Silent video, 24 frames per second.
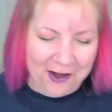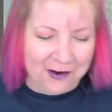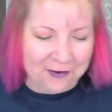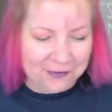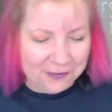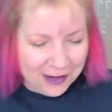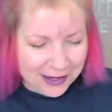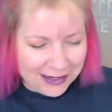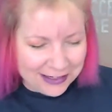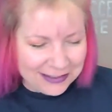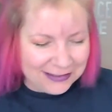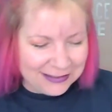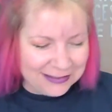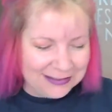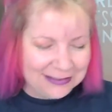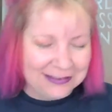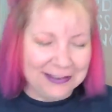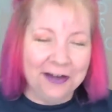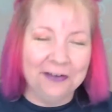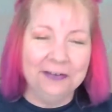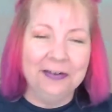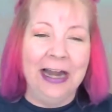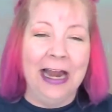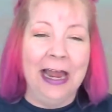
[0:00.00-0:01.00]
All right,
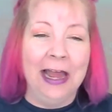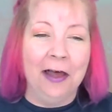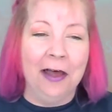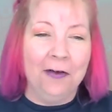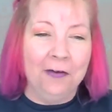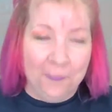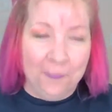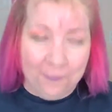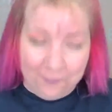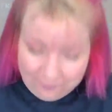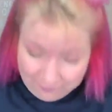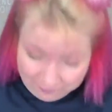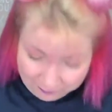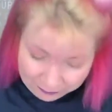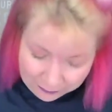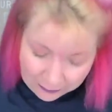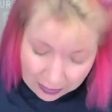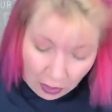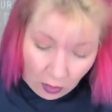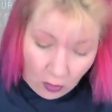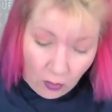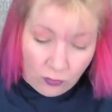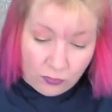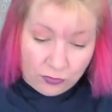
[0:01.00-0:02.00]
so now,
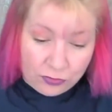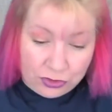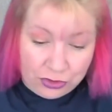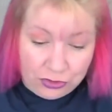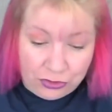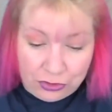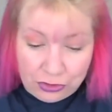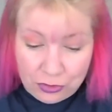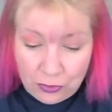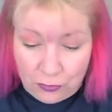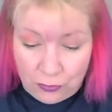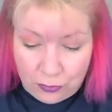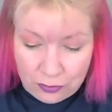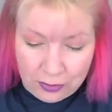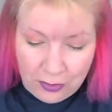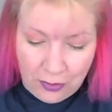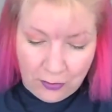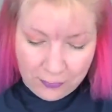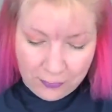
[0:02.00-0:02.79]
oh shoot,